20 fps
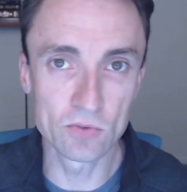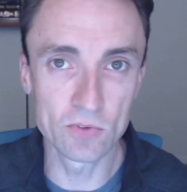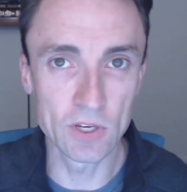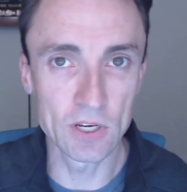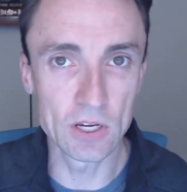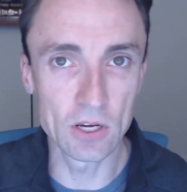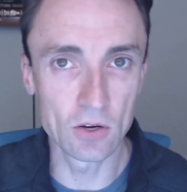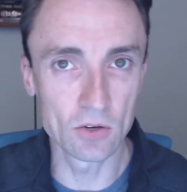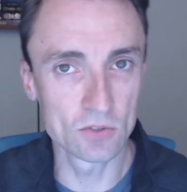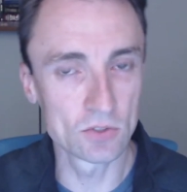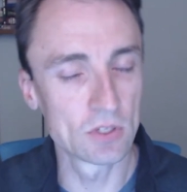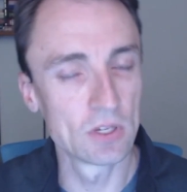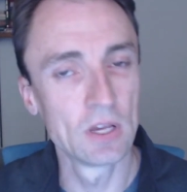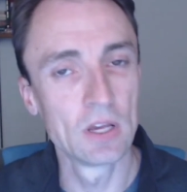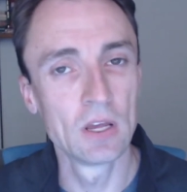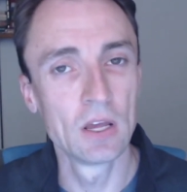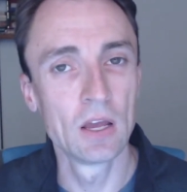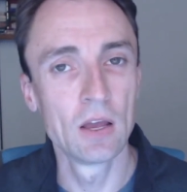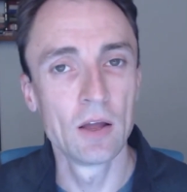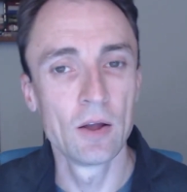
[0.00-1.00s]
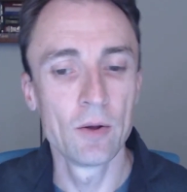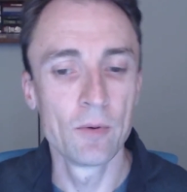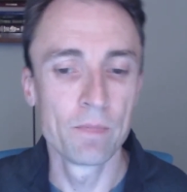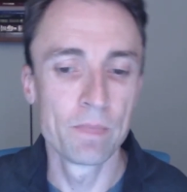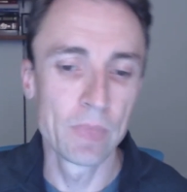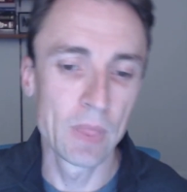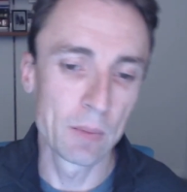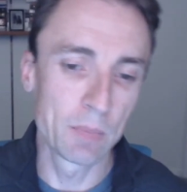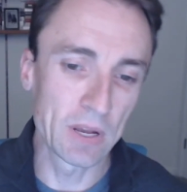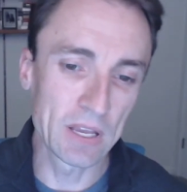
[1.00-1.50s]
videos.
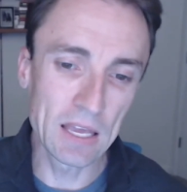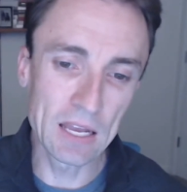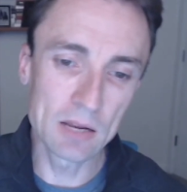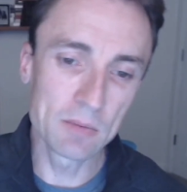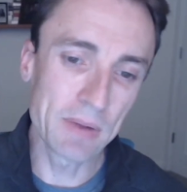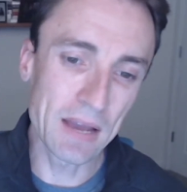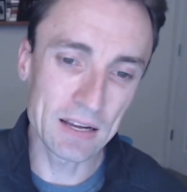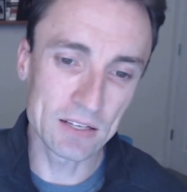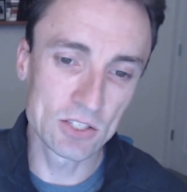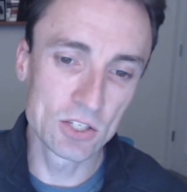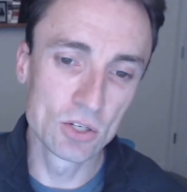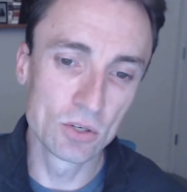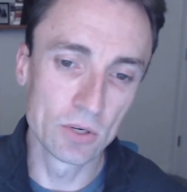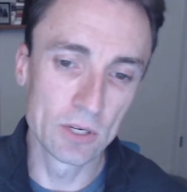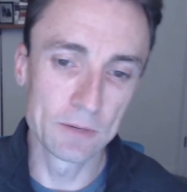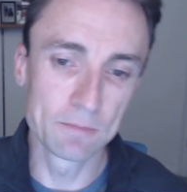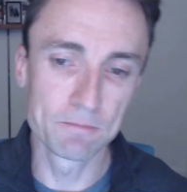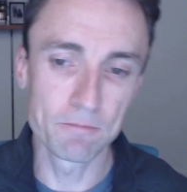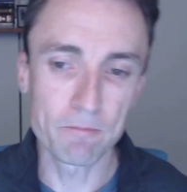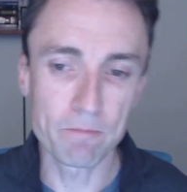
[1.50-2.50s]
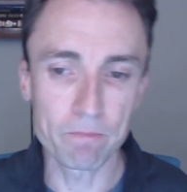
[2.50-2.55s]
But getting back to it,